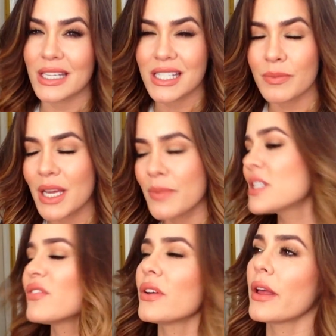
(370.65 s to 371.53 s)
Sometimes
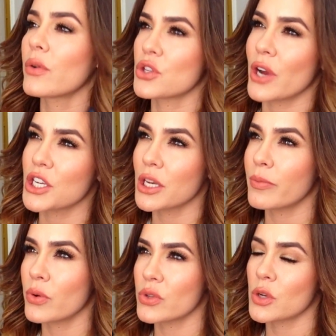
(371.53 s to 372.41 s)
I feel like with dry
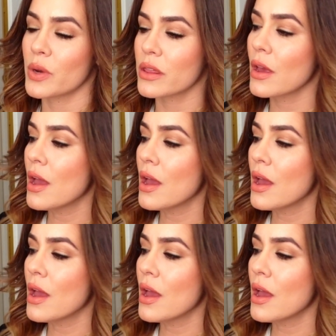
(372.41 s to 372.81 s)
shampoos or with